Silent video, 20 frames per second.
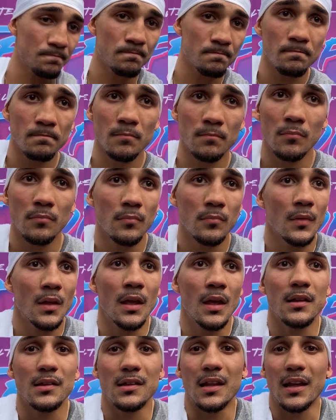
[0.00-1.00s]
Lopez's
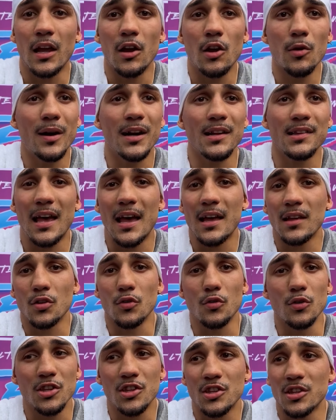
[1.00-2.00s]
goal is clear. He
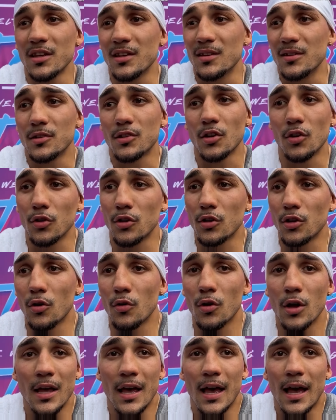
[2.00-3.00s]
wants to become a
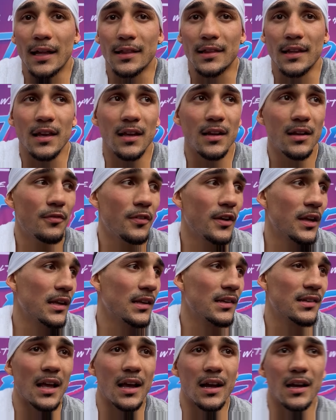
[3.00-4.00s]
three-time lineal champion,
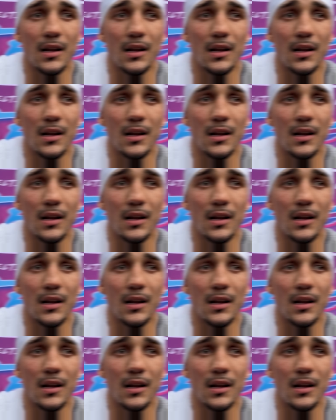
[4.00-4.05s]
and